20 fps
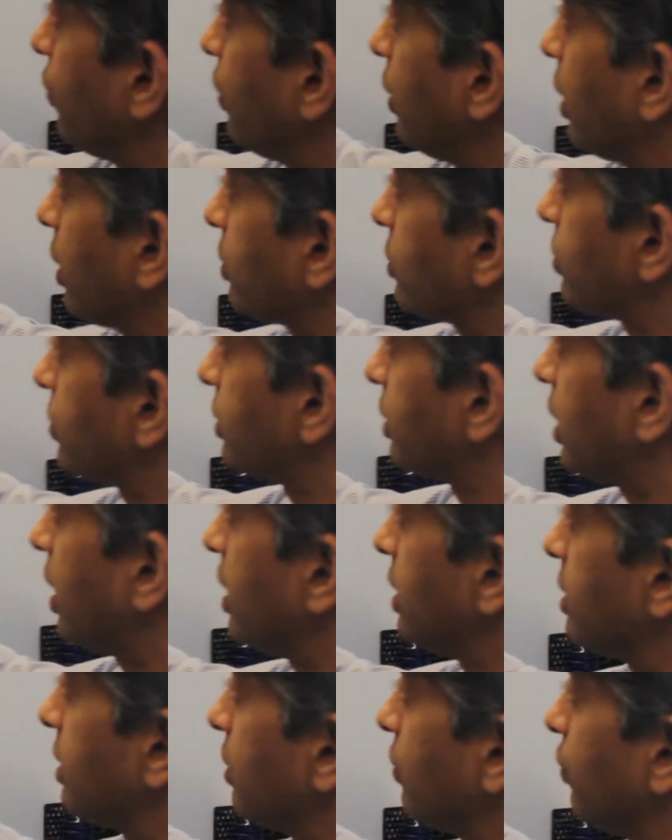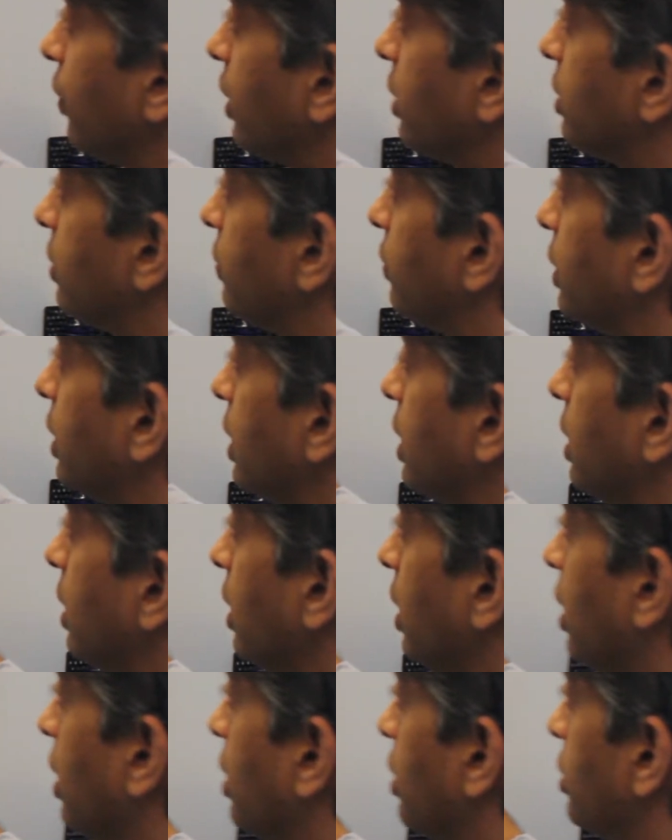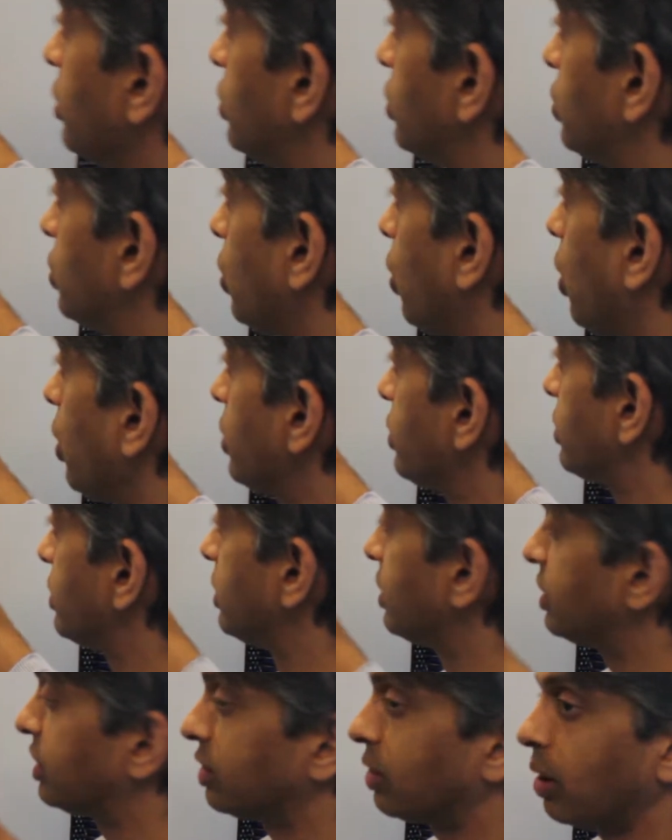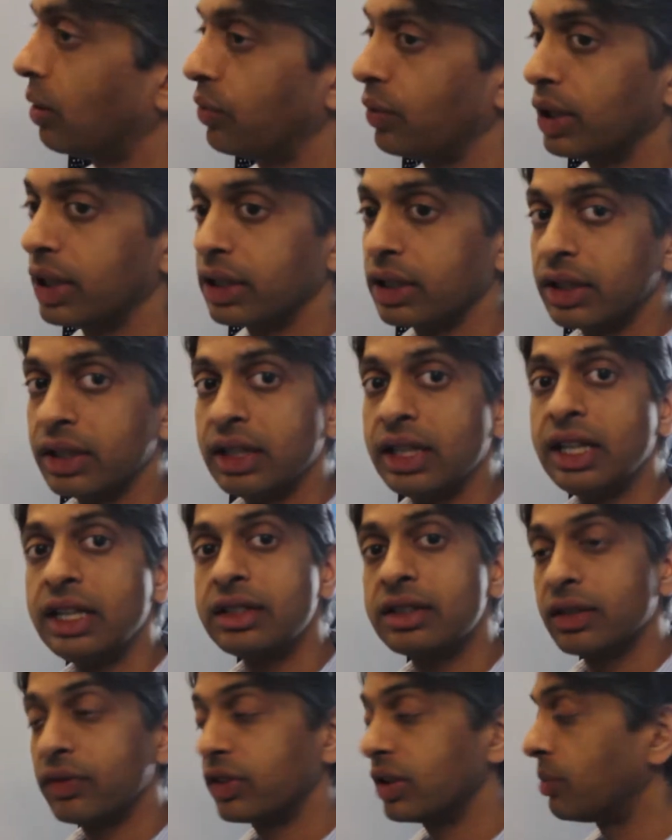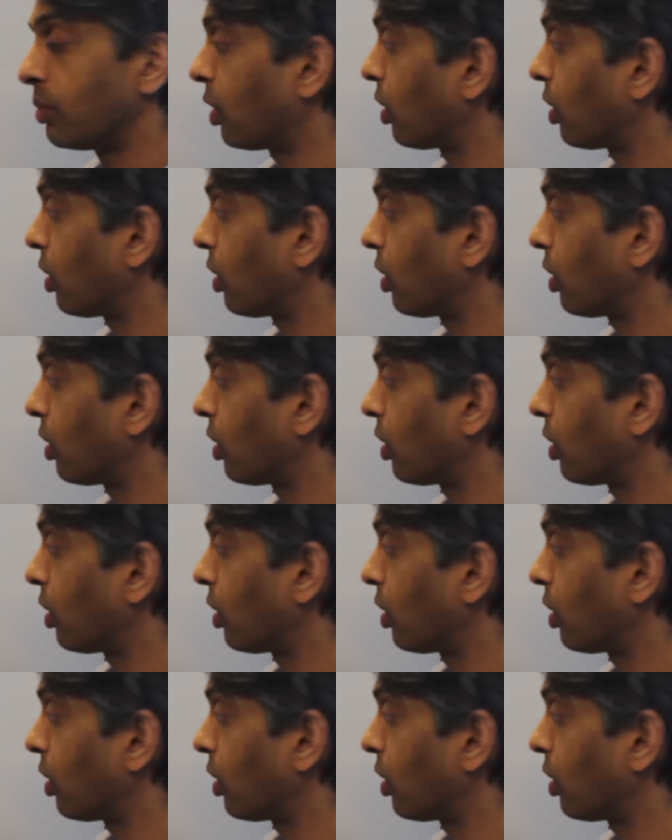fit exercise effectively starts discovering the needs of the